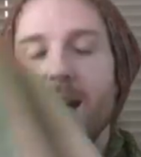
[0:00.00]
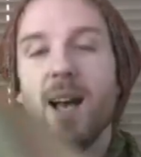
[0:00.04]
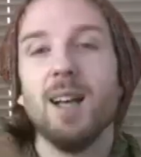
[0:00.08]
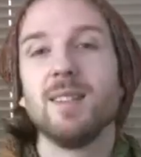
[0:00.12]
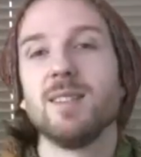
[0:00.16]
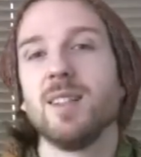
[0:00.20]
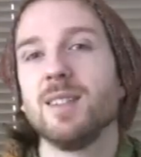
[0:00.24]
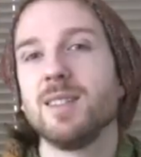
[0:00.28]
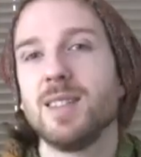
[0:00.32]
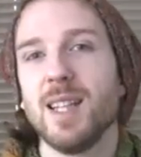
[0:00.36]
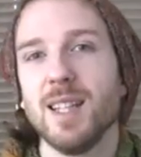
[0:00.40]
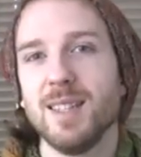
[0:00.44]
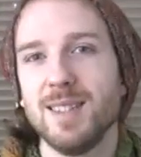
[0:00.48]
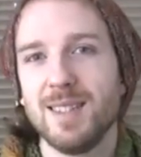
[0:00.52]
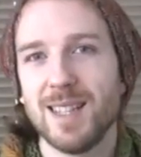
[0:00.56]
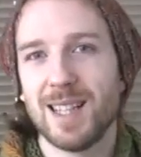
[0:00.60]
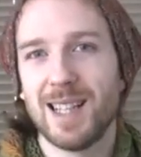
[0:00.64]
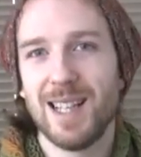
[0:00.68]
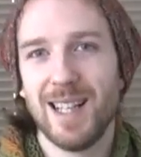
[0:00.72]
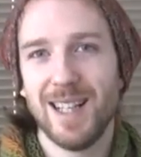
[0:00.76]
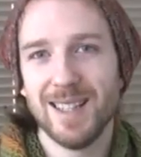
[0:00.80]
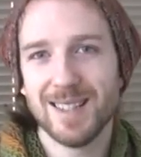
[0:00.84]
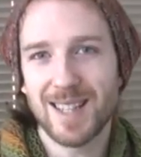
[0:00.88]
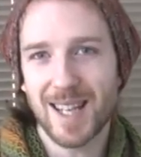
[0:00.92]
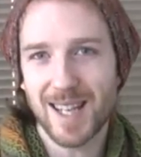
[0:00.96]
as
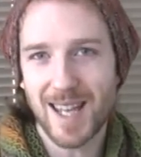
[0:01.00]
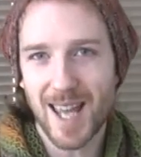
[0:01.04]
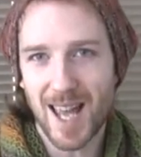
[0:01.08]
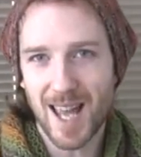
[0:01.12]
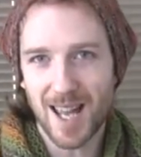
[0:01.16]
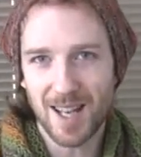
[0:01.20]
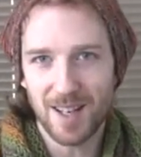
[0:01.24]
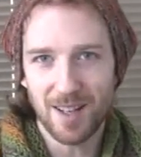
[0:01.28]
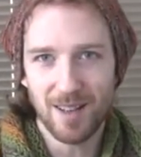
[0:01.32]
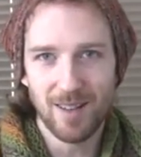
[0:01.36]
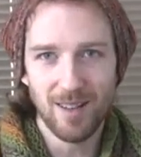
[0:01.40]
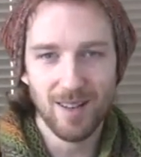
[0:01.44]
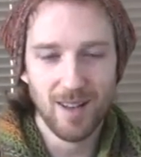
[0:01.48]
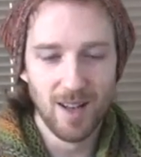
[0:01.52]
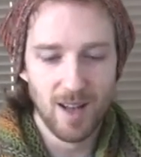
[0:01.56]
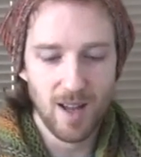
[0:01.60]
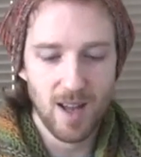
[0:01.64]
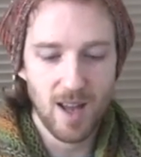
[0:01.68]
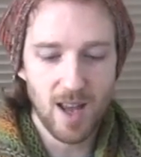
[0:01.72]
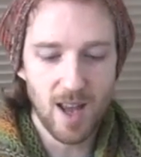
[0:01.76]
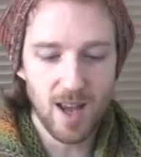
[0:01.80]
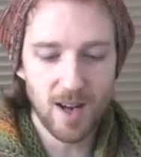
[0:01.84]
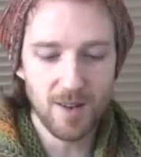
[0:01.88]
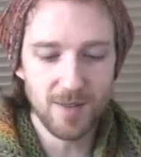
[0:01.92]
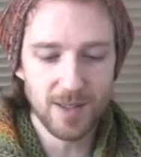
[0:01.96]
artistically as I can
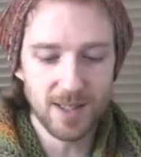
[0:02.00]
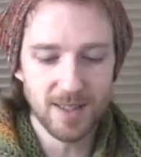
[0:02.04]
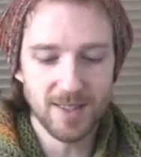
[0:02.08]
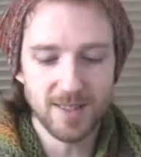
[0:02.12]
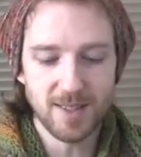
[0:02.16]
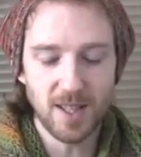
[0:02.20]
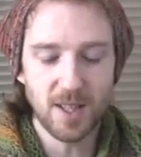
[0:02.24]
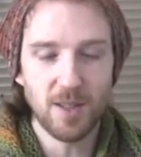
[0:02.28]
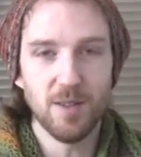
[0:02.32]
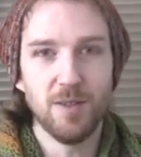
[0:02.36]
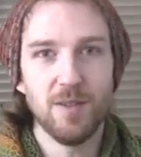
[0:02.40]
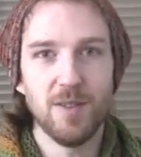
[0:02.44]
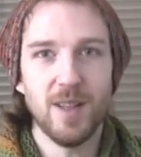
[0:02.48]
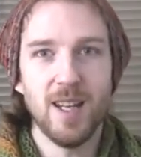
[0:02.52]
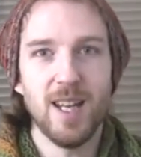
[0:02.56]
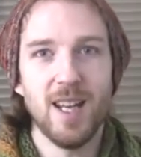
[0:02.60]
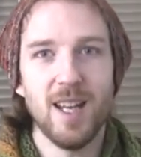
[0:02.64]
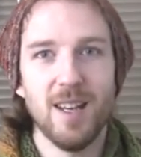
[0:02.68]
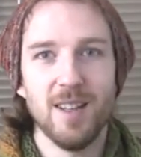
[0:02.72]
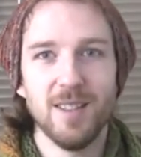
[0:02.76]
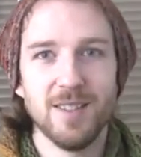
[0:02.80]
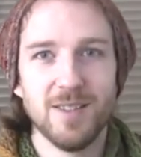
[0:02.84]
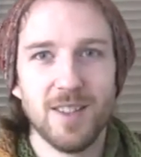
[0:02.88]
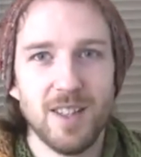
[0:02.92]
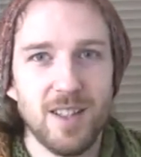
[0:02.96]
over the sofa
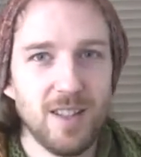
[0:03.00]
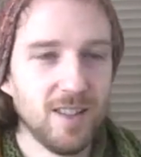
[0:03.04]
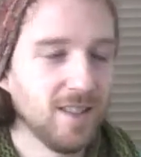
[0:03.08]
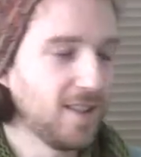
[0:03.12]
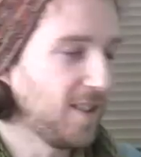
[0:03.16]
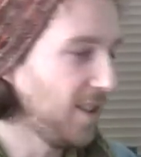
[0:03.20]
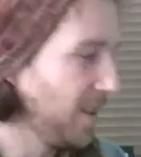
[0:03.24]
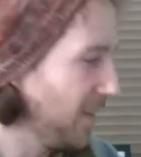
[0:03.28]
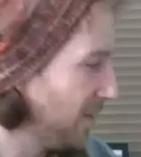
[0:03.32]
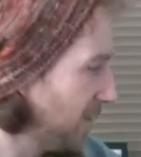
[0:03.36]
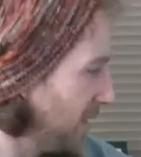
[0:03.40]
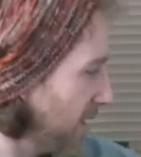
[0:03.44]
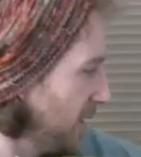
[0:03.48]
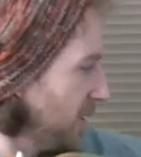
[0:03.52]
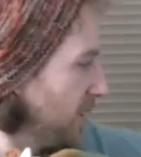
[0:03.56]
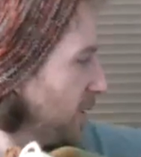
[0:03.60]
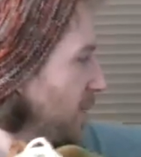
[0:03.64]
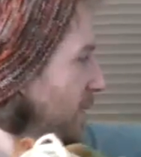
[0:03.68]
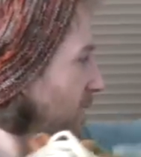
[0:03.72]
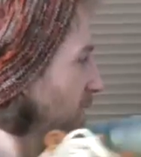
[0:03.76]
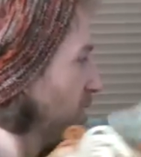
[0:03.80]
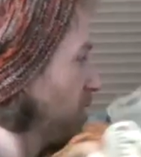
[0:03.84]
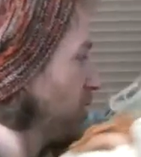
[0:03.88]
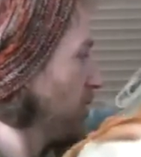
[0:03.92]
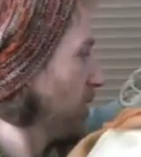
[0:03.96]
here, so for you
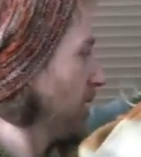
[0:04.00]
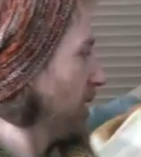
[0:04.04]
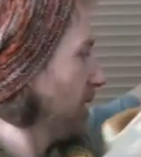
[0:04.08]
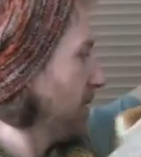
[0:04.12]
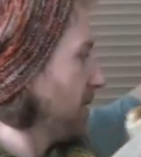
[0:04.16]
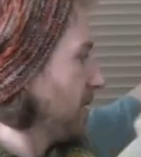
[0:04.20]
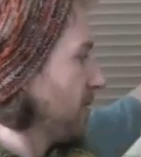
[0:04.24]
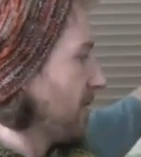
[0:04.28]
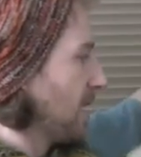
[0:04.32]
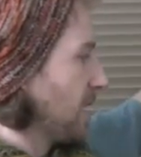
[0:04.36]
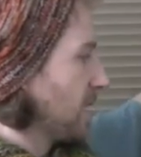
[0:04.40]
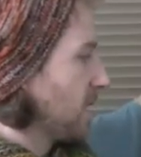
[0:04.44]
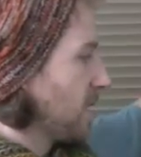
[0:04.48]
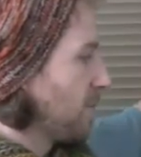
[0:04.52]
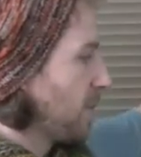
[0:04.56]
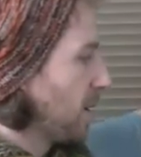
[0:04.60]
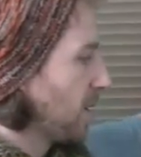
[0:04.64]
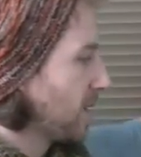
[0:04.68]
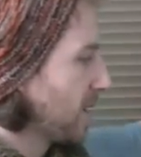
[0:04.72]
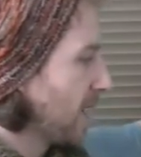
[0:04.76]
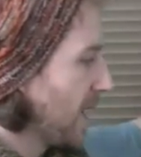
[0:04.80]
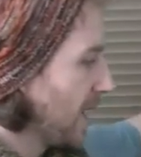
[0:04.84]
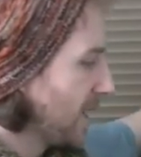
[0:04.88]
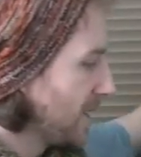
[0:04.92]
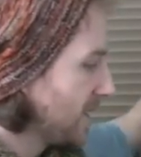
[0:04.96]
to enjoy for the rest of the
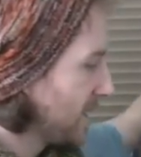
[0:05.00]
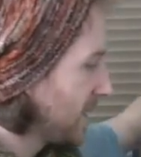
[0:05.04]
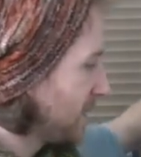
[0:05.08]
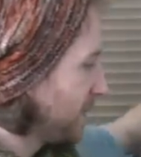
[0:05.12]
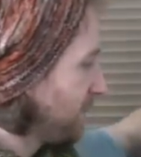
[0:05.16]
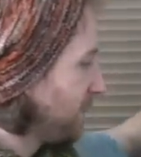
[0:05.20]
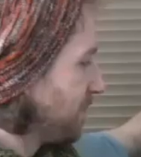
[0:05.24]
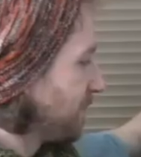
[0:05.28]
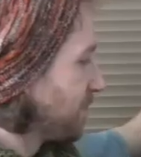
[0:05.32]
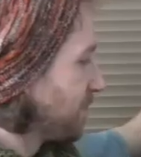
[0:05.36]
podcast.